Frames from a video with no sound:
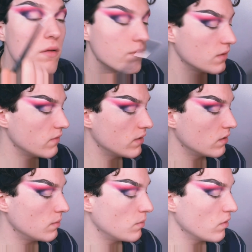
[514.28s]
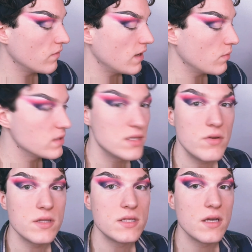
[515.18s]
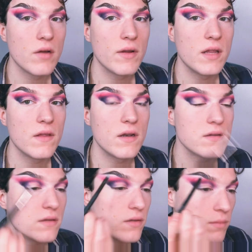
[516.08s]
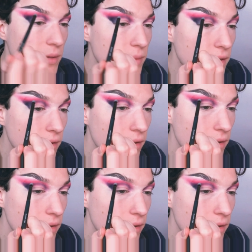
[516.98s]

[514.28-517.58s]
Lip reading: Give it a little bit more vibrance, and you can see already that it's a little bit better.